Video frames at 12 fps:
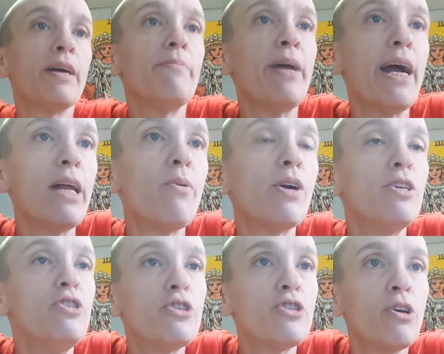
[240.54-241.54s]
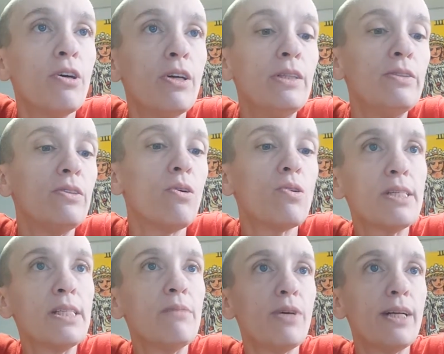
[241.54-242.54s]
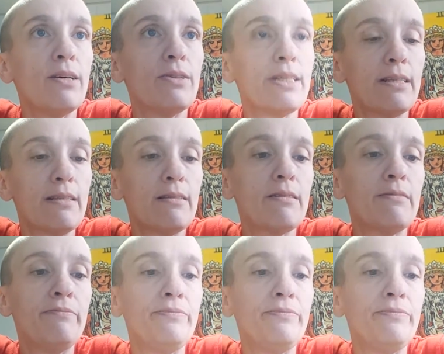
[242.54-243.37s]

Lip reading: be anywhere in your chart, or someone else's.